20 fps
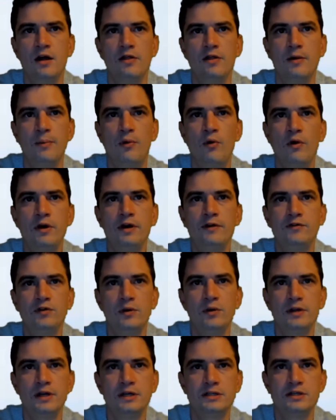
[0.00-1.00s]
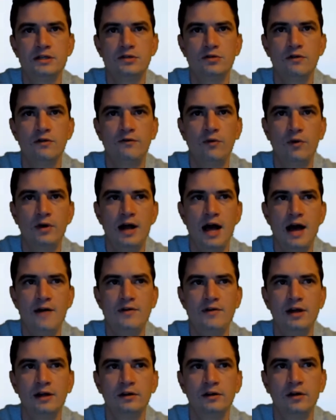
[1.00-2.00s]
The point of doing this is to avoid
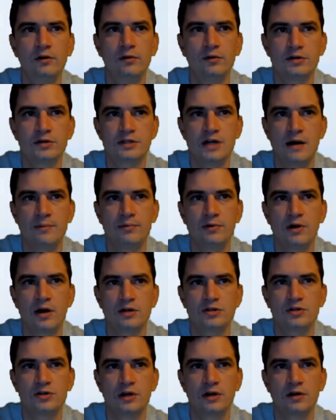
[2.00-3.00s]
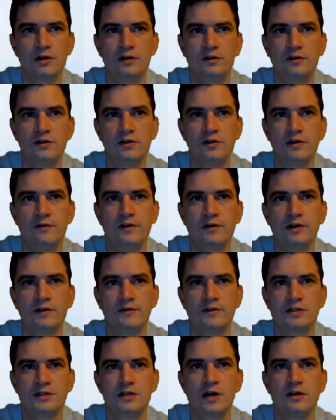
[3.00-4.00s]
having a literal stop loss triggered into the event of
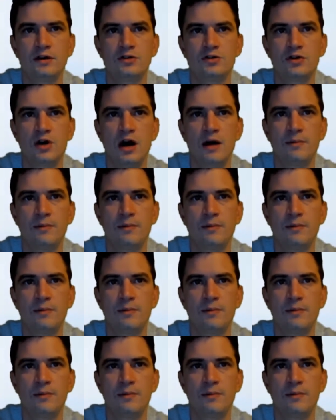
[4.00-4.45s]
a sudden drop